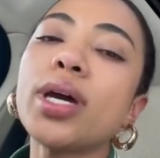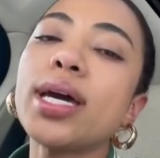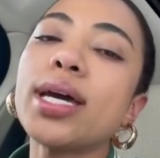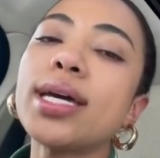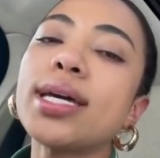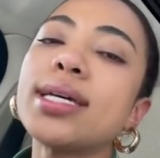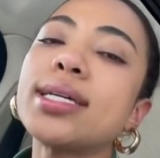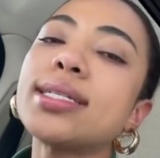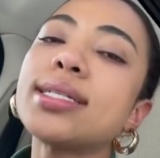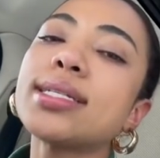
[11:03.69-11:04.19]

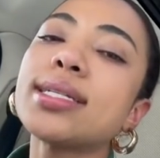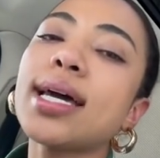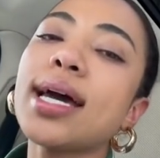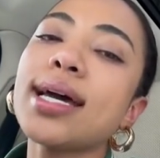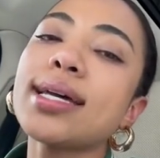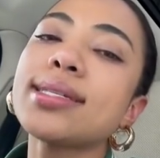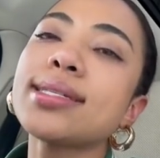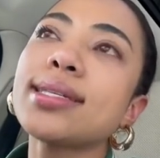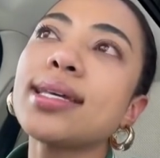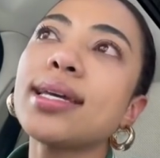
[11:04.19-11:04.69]
And
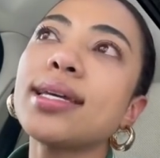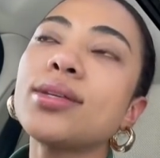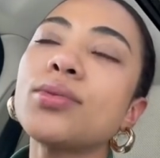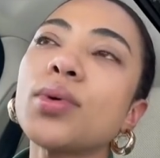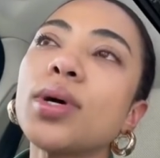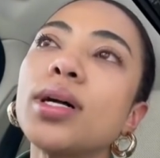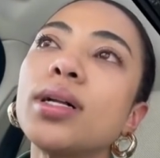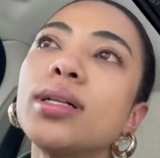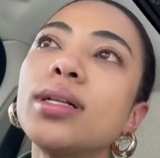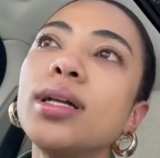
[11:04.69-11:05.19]
I said,
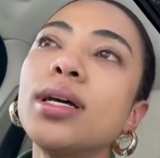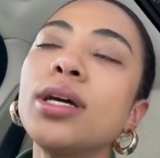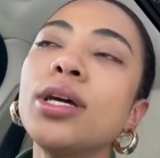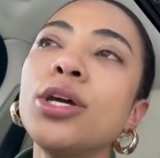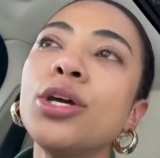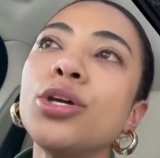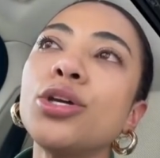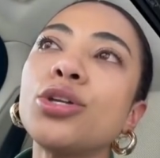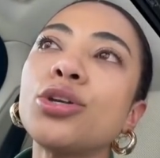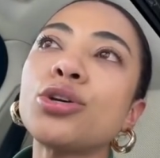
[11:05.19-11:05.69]
well,
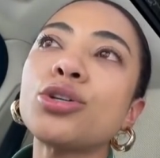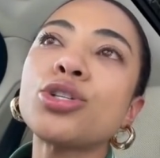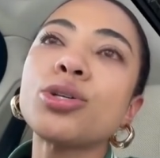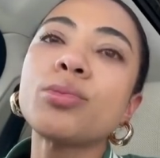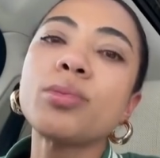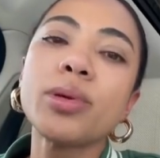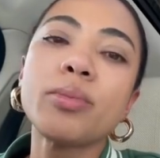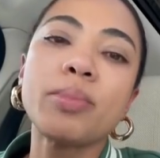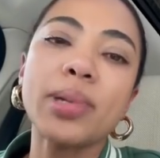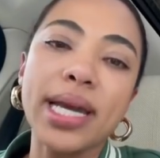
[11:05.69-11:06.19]
you know, to
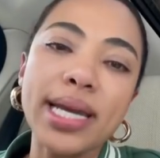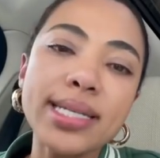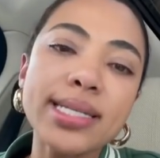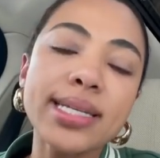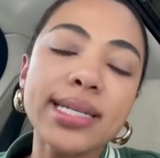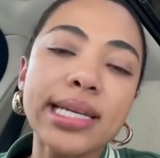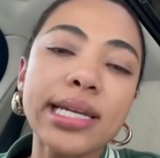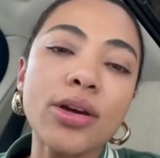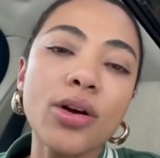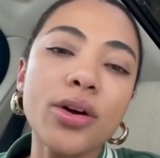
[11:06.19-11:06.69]
be
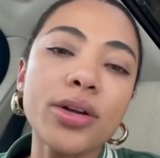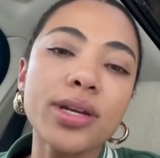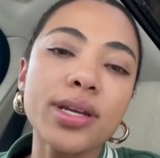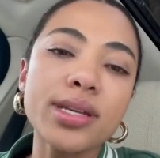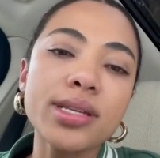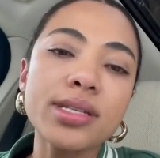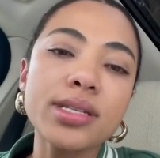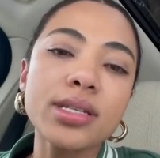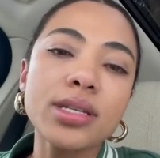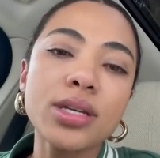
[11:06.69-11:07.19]
blatantly
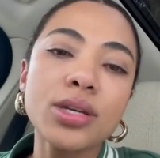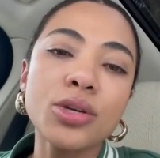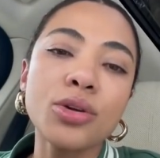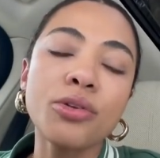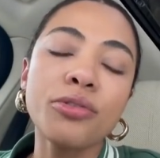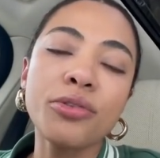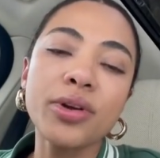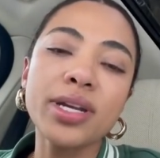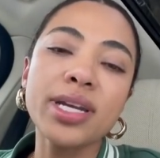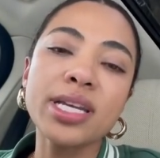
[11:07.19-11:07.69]
honest, your
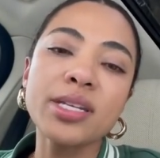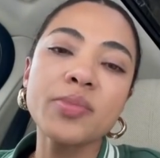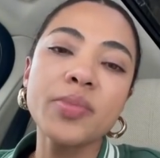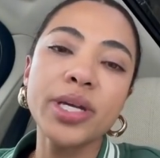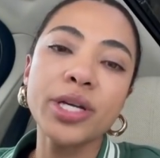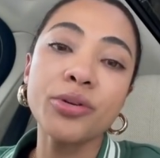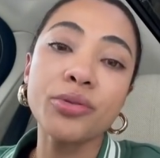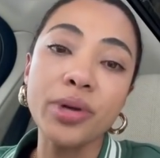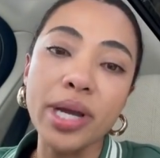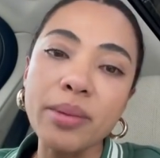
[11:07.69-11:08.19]
friend has
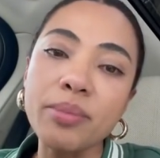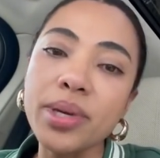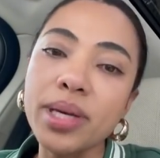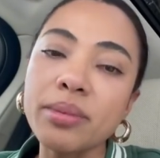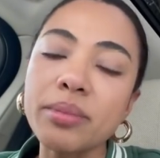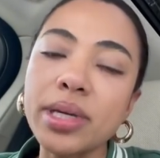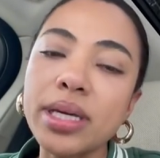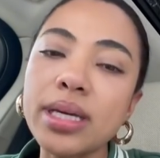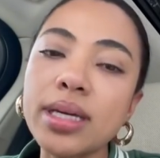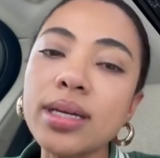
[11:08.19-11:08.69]
been raping
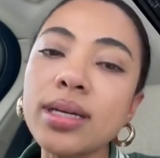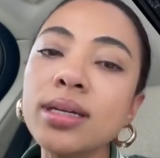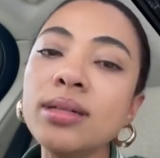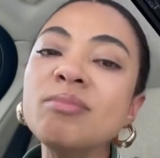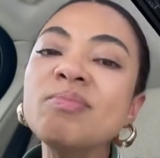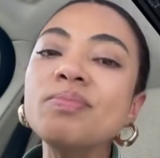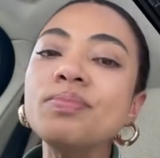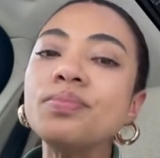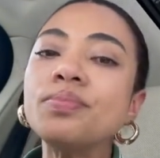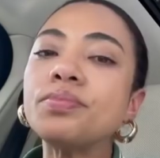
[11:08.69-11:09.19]
me.
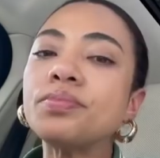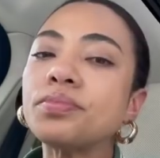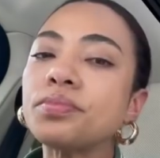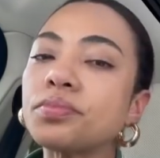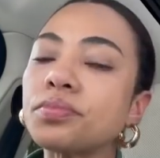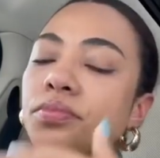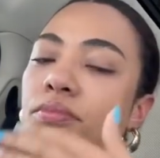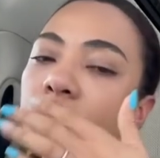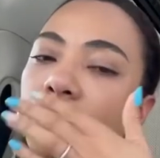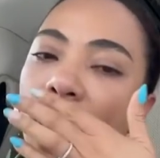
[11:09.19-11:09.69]

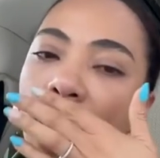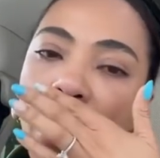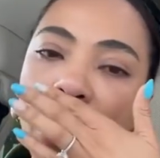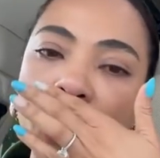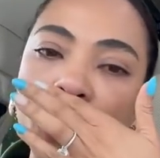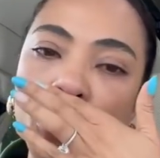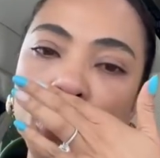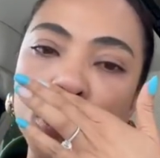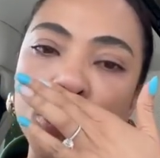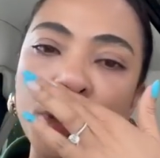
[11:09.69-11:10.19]
I
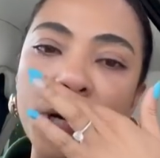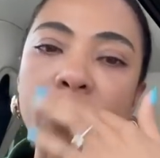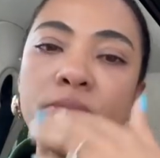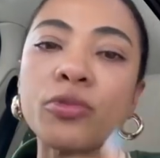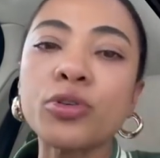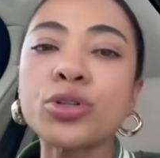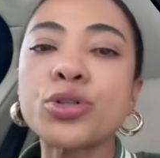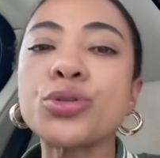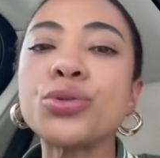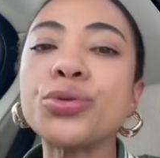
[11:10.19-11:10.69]
endured rape
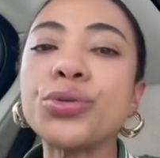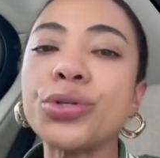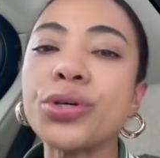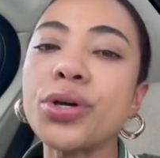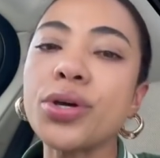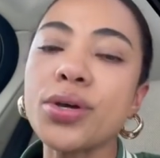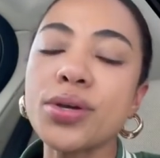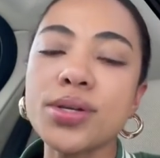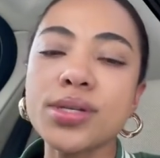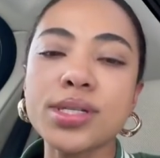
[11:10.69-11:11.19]
for 2
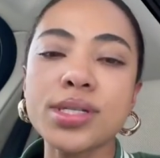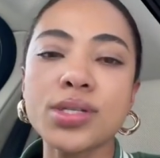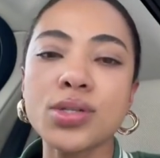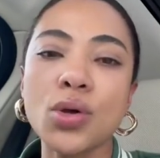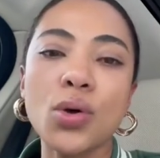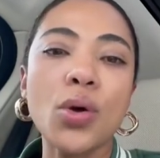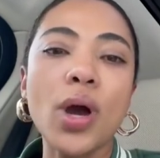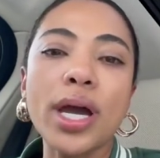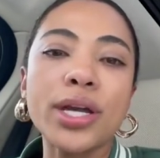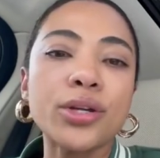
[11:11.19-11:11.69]
years,
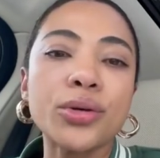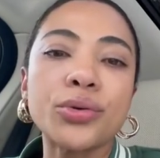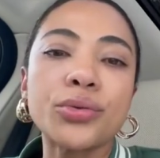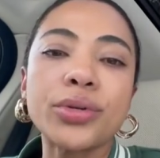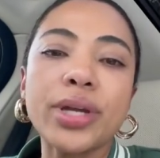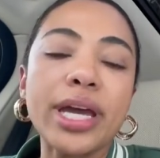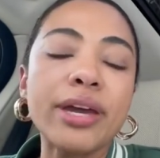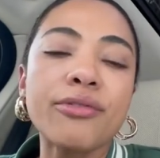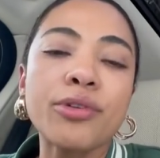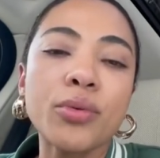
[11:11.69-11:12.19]
so I don't
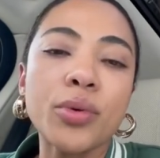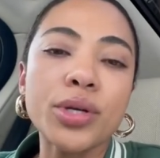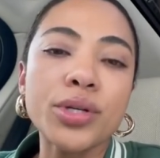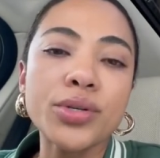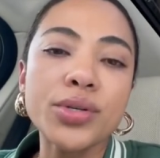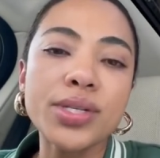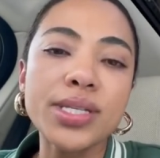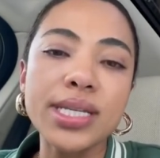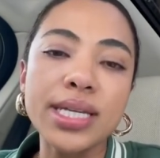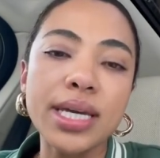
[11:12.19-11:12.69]
ever want
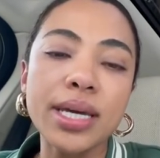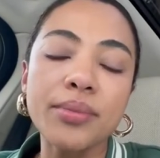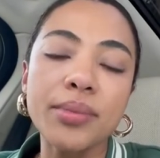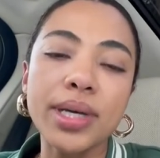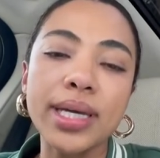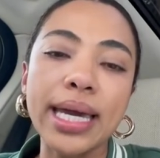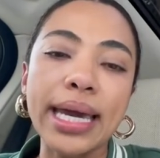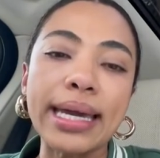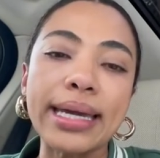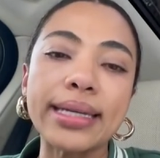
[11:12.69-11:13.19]
to see him
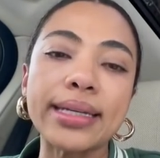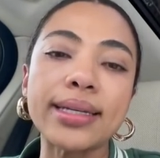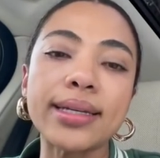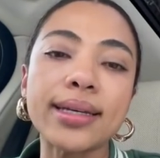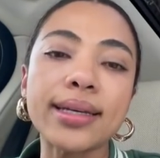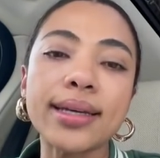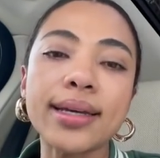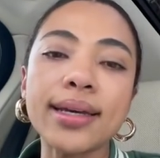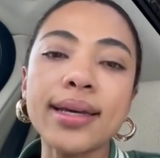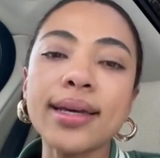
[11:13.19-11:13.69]
again.
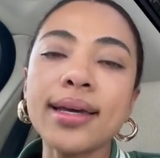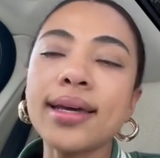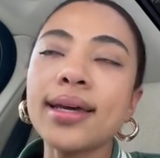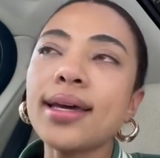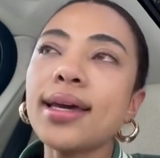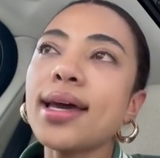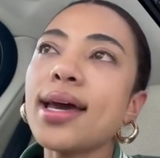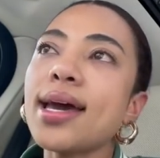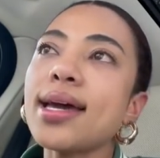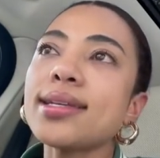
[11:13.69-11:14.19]

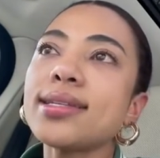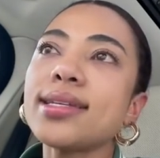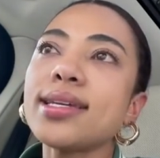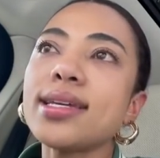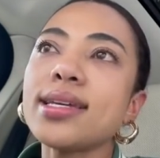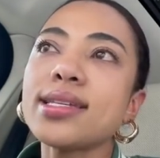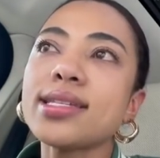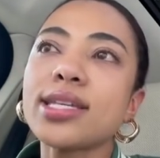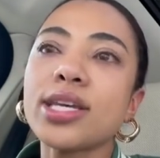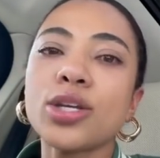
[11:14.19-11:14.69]
And he
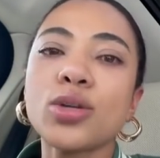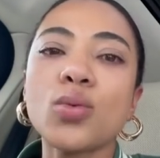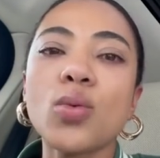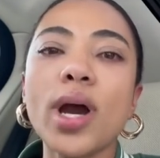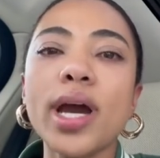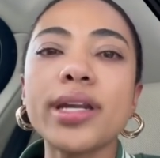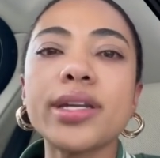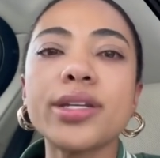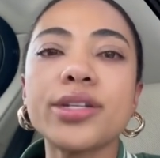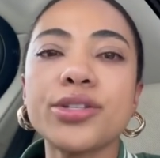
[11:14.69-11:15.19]
said,
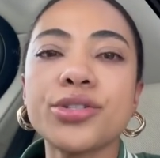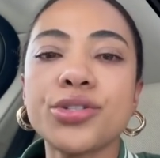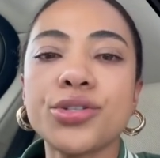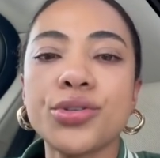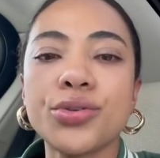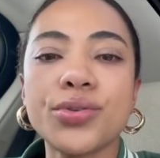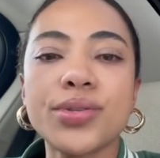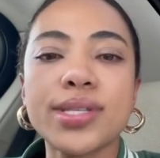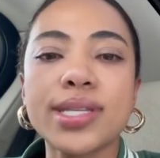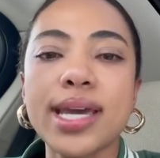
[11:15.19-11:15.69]
why didn't
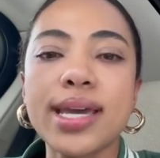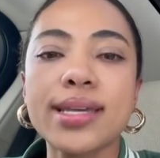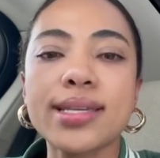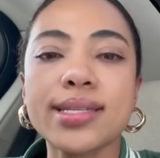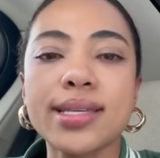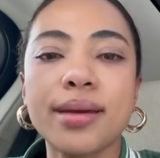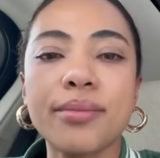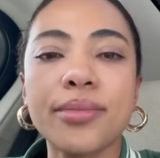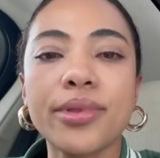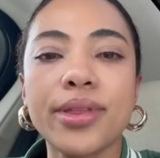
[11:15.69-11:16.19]
you say
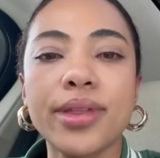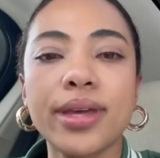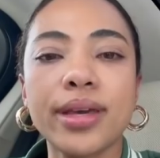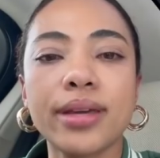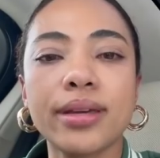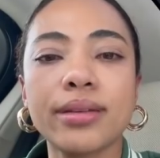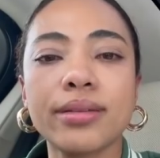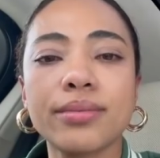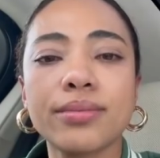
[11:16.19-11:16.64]
something?